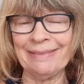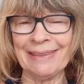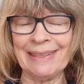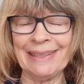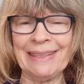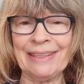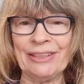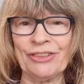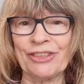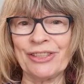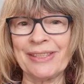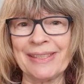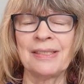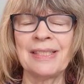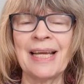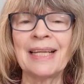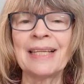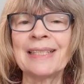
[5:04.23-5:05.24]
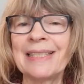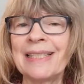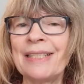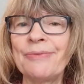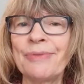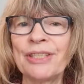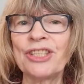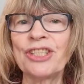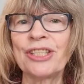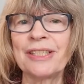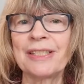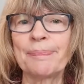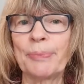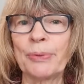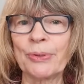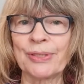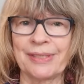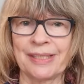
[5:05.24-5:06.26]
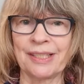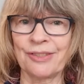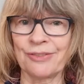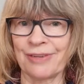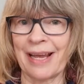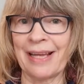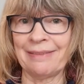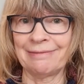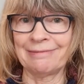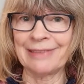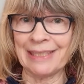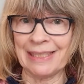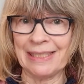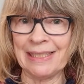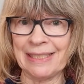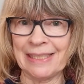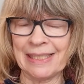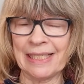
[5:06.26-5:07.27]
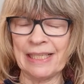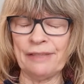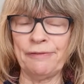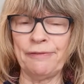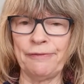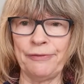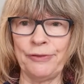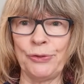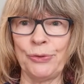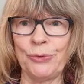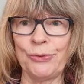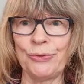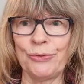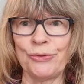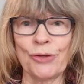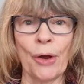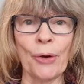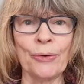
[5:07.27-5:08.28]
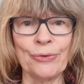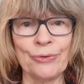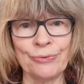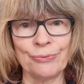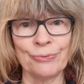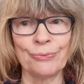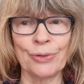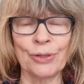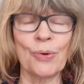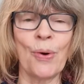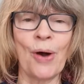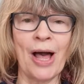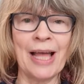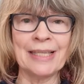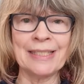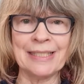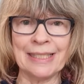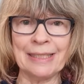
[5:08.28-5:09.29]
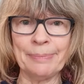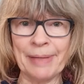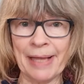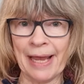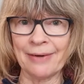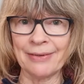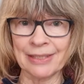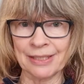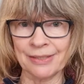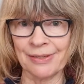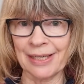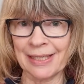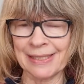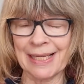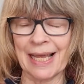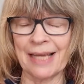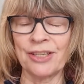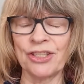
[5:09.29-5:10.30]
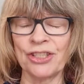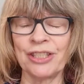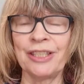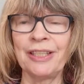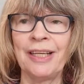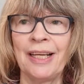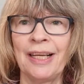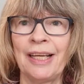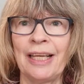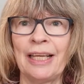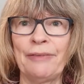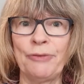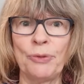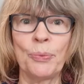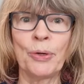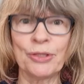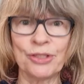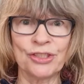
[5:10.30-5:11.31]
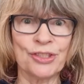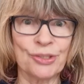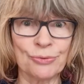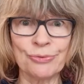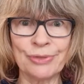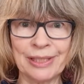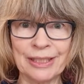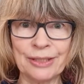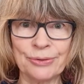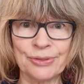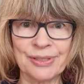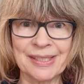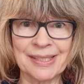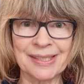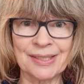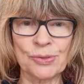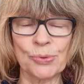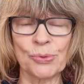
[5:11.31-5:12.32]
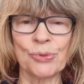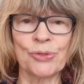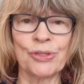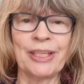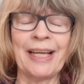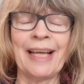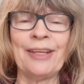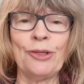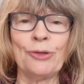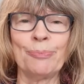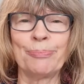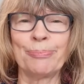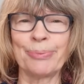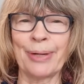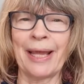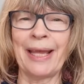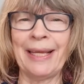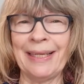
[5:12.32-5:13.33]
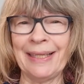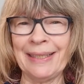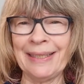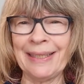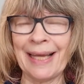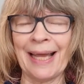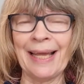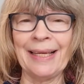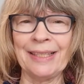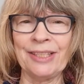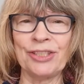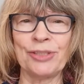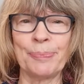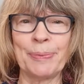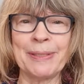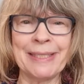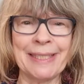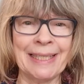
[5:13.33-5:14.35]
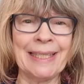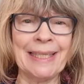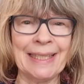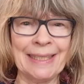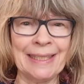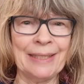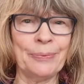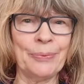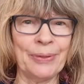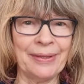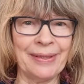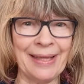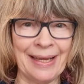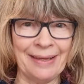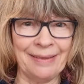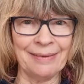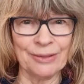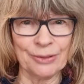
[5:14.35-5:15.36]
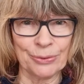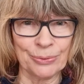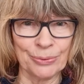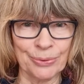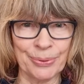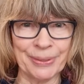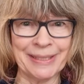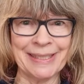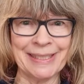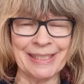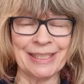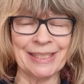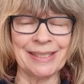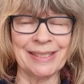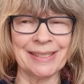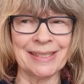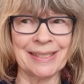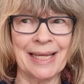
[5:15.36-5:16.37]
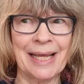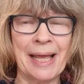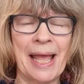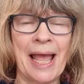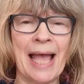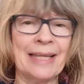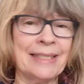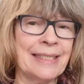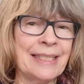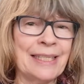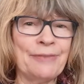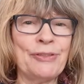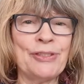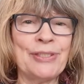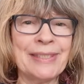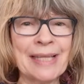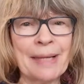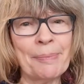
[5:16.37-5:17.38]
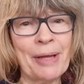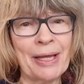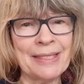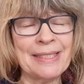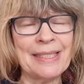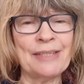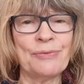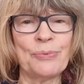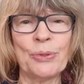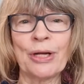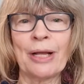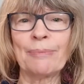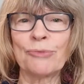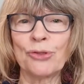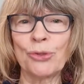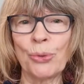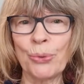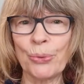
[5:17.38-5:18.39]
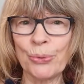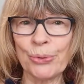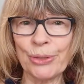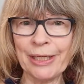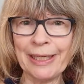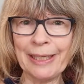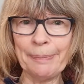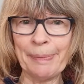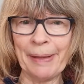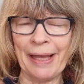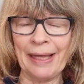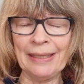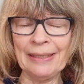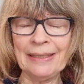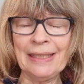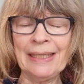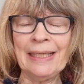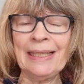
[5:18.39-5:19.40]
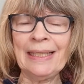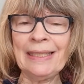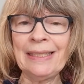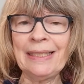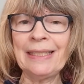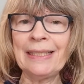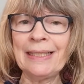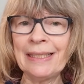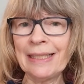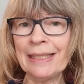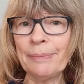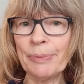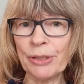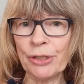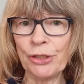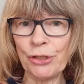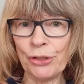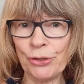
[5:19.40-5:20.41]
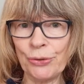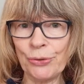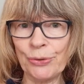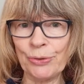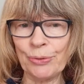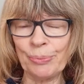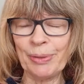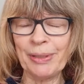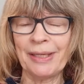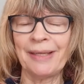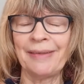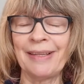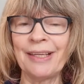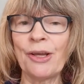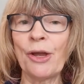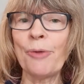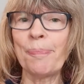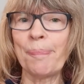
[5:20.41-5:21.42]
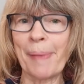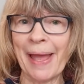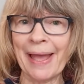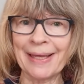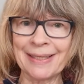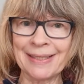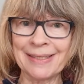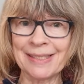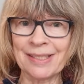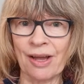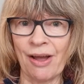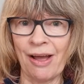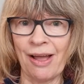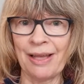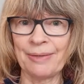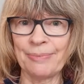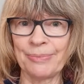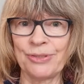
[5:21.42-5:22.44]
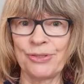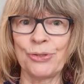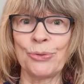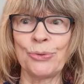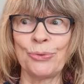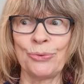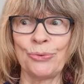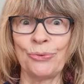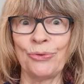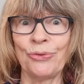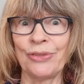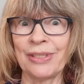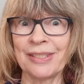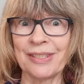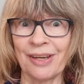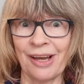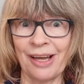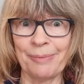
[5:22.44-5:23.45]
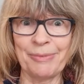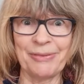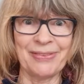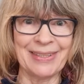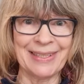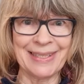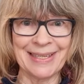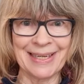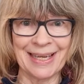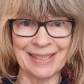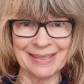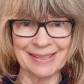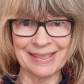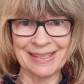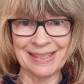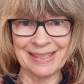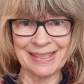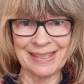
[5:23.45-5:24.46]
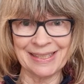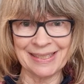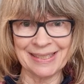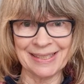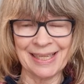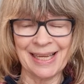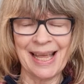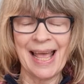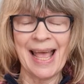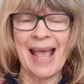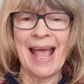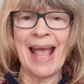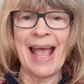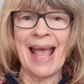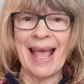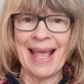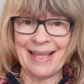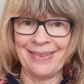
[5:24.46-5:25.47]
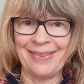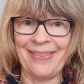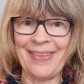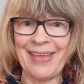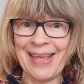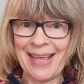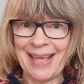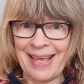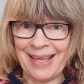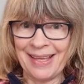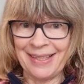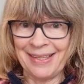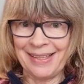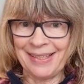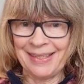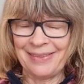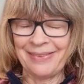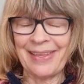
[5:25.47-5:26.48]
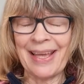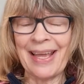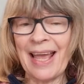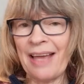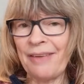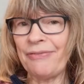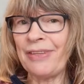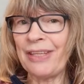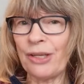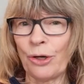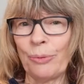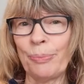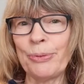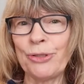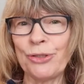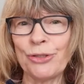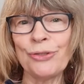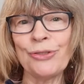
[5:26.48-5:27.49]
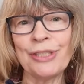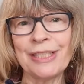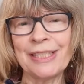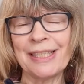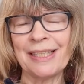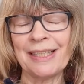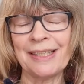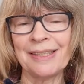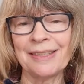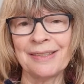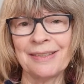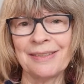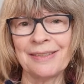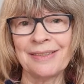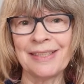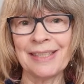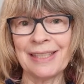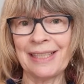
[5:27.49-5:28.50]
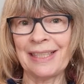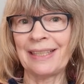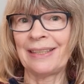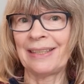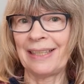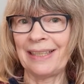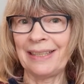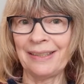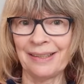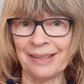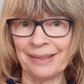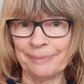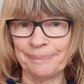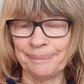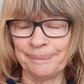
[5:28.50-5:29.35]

really interesting. So Douglas E. Richards' books are great reads if you don't require deep characterization, if you want just a really good story and your brain engaged, particularly with ethical questions. And to give you some idea of what I'm talking about, in the Enigma Cube, they go back in time to the time of the Nazis. And there they have the opportunity to kill Hitler.